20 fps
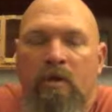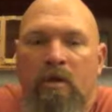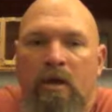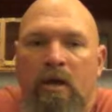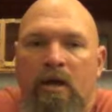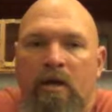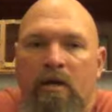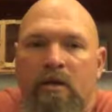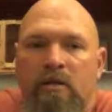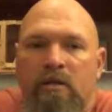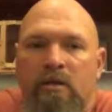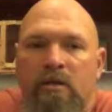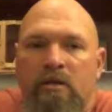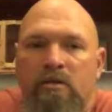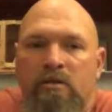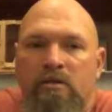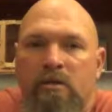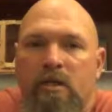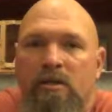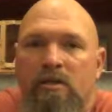And
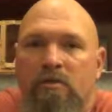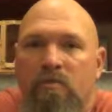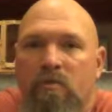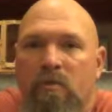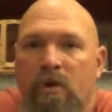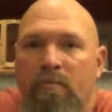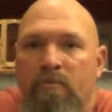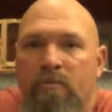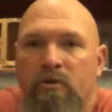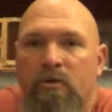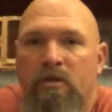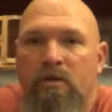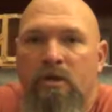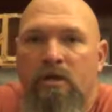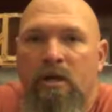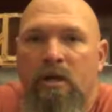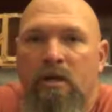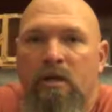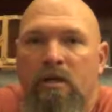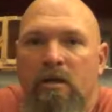uh, so that's what I'm doing
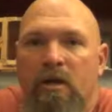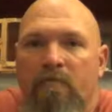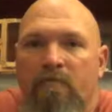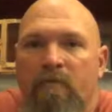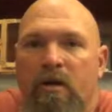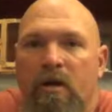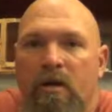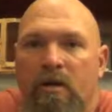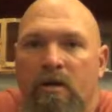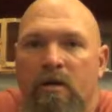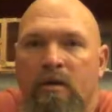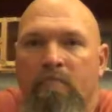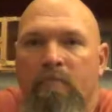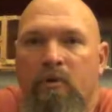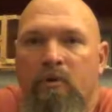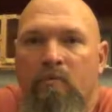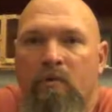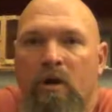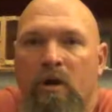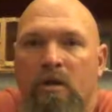today. I've got a
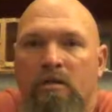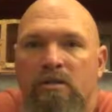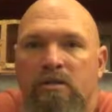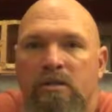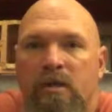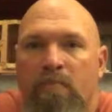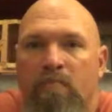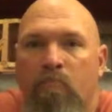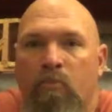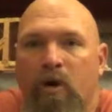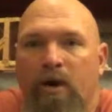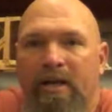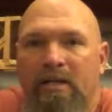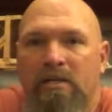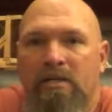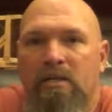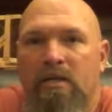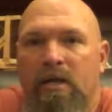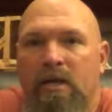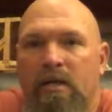couple of rods that
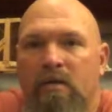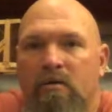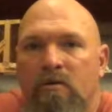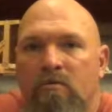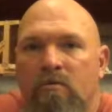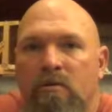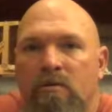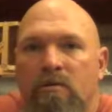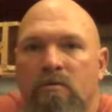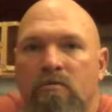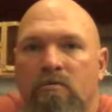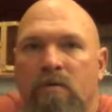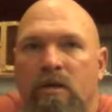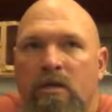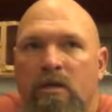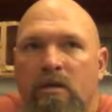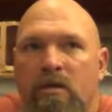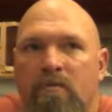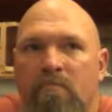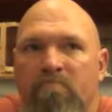breaks down.
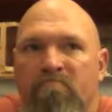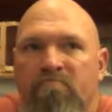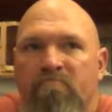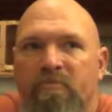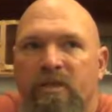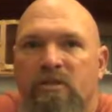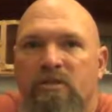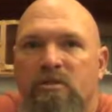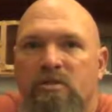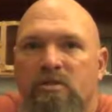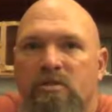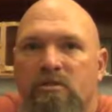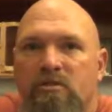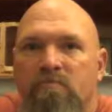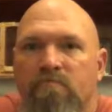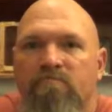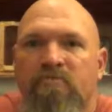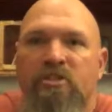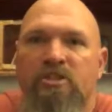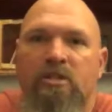They uh, they
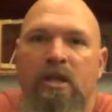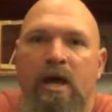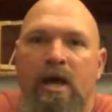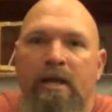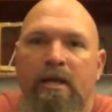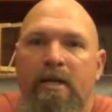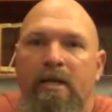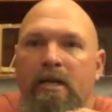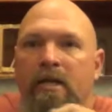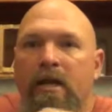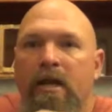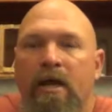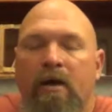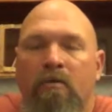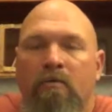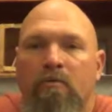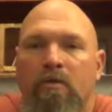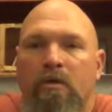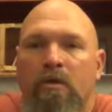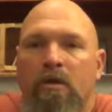just slide in and
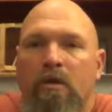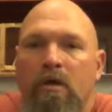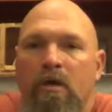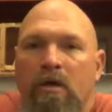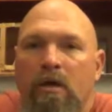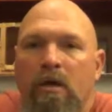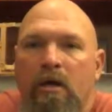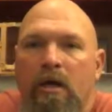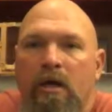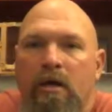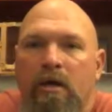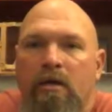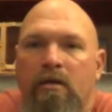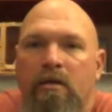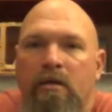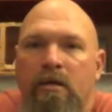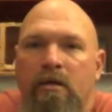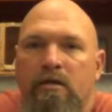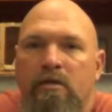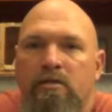out,
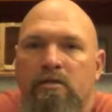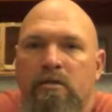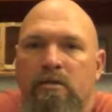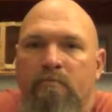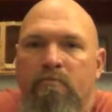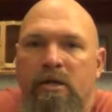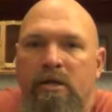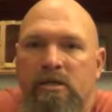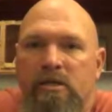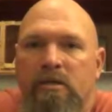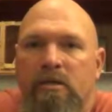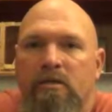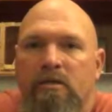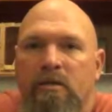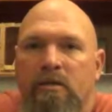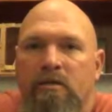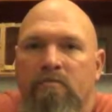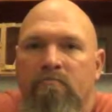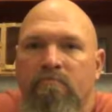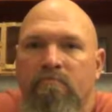and uh, so they
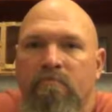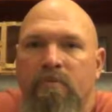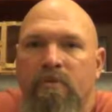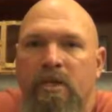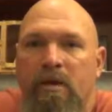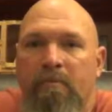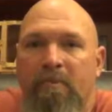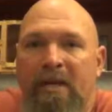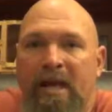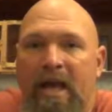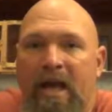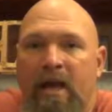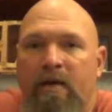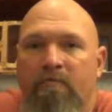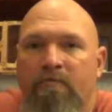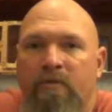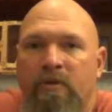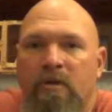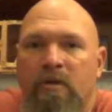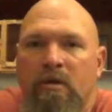basically come in
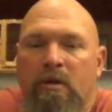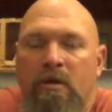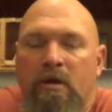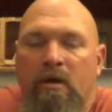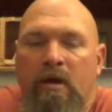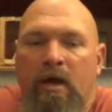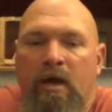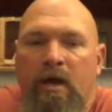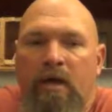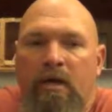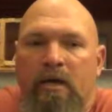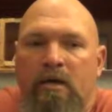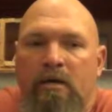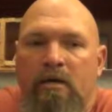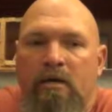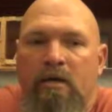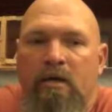half and